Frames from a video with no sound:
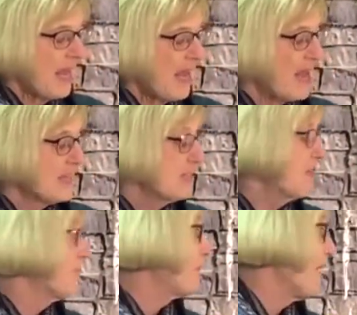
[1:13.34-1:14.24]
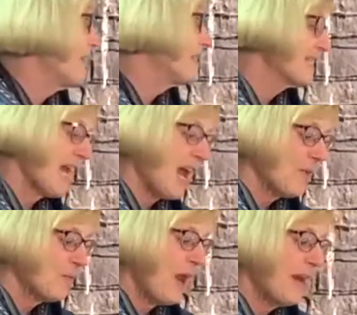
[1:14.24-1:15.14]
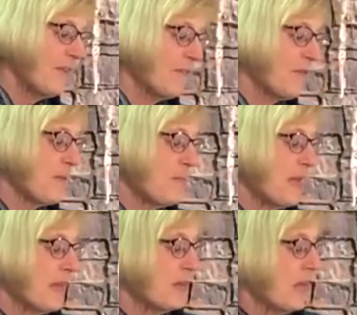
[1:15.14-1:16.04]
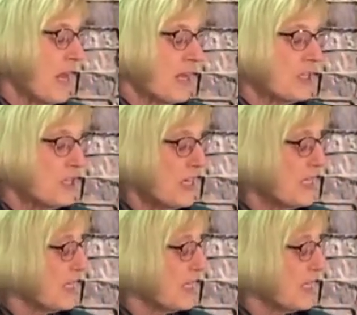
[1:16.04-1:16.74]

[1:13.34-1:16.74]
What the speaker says: As the friends got ready for the meal, Jesus